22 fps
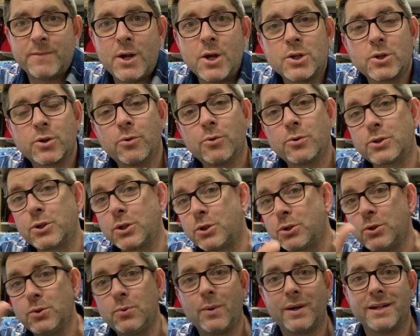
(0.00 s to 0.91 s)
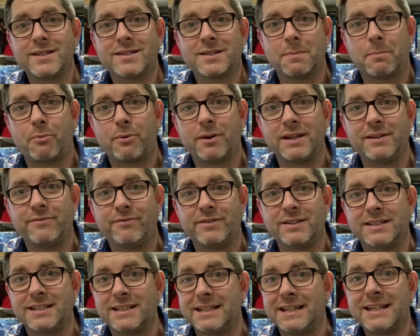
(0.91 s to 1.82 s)
So those are two ways to pray for
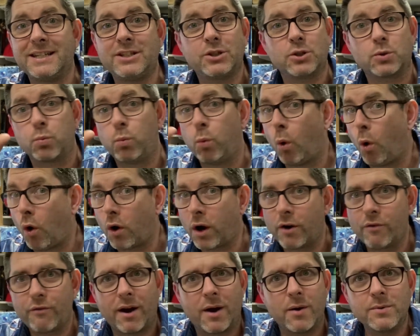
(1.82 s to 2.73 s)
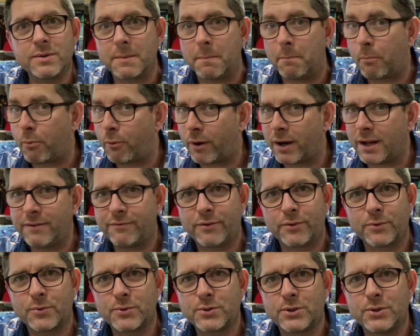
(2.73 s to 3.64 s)
today. Just walk around and pray for
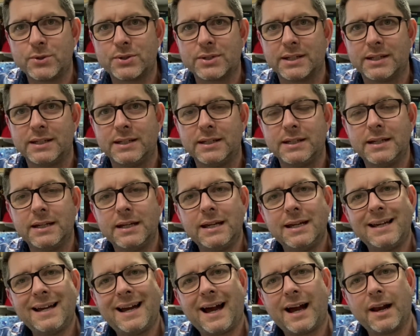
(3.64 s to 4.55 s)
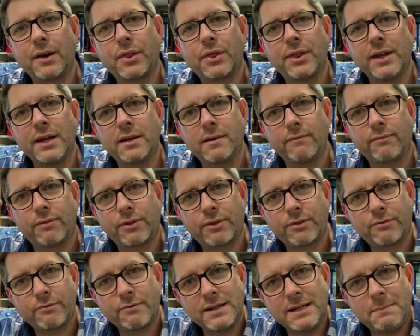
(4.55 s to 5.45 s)
those you see, and think of
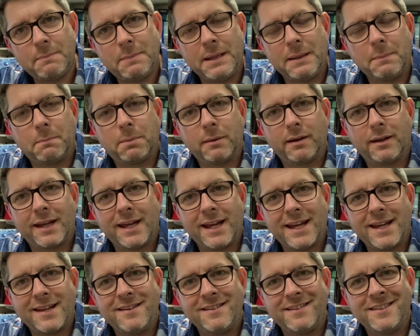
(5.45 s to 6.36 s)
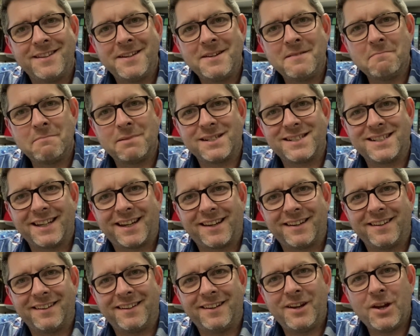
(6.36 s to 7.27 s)
three people in
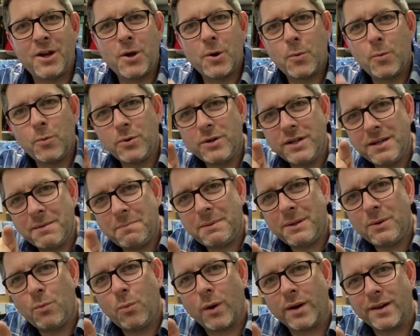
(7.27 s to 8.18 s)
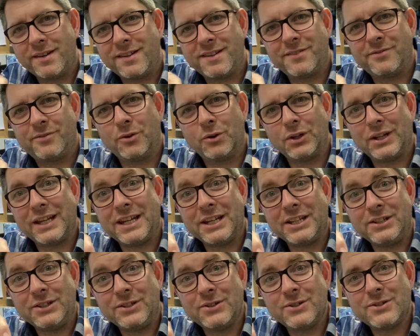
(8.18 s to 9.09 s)
particular. Wouldn't it be wonderful in a
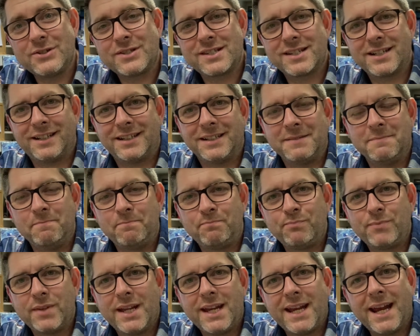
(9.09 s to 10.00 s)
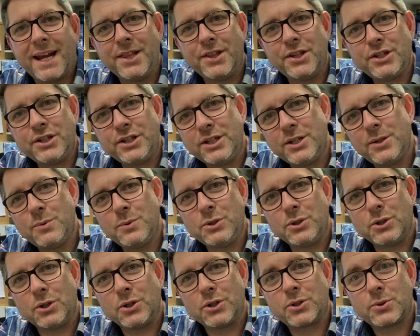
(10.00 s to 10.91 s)
year's time, in the new
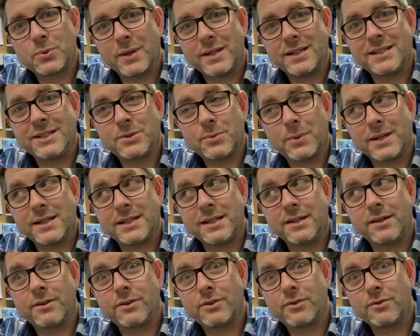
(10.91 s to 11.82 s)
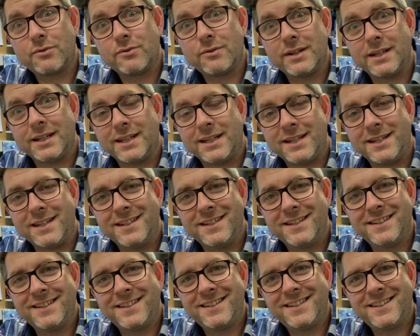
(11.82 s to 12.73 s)
year 2023,
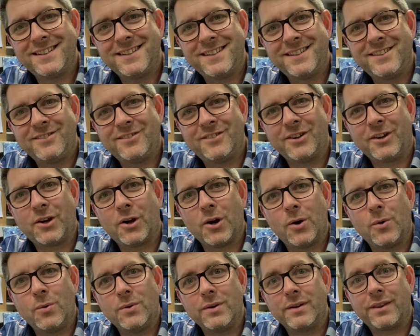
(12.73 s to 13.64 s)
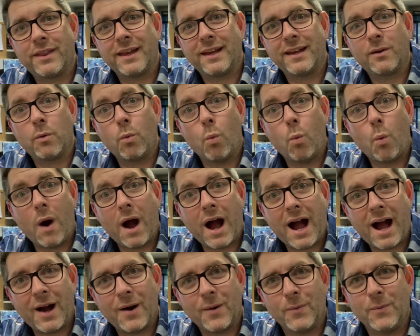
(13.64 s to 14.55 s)
to go and think,
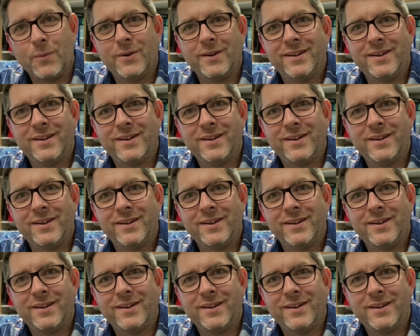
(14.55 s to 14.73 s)
wow,